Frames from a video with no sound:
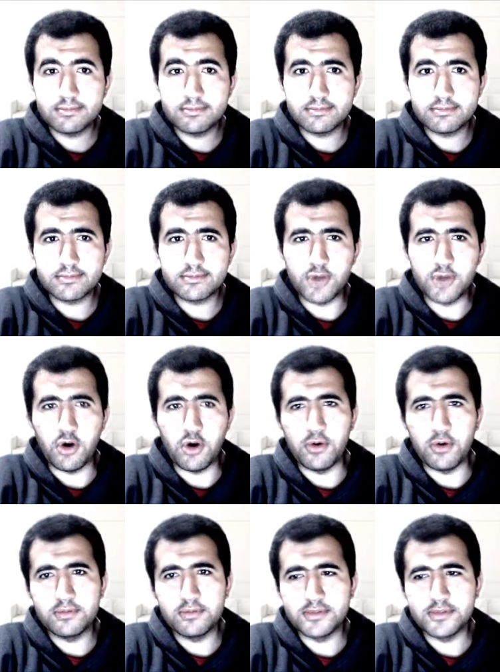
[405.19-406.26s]
Oh,
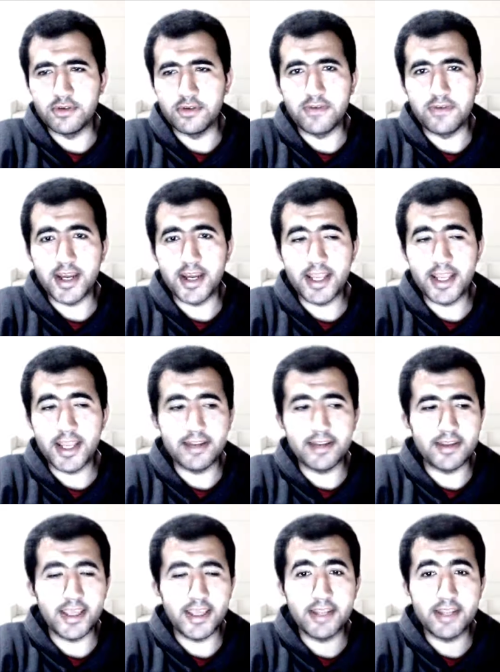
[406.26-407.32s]
you'll find any,
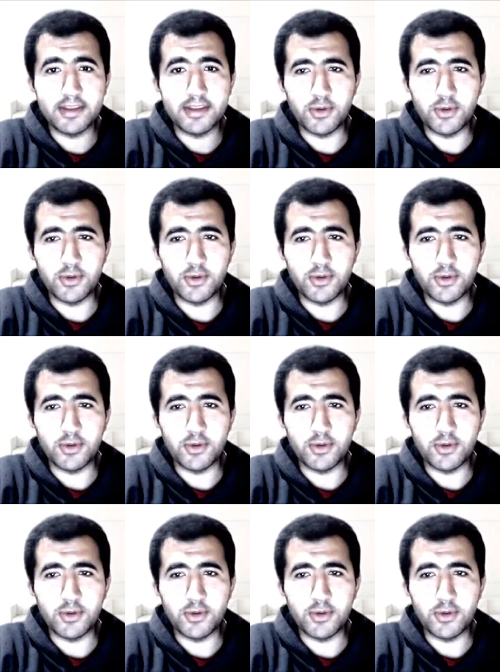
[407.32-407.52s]
anything you want.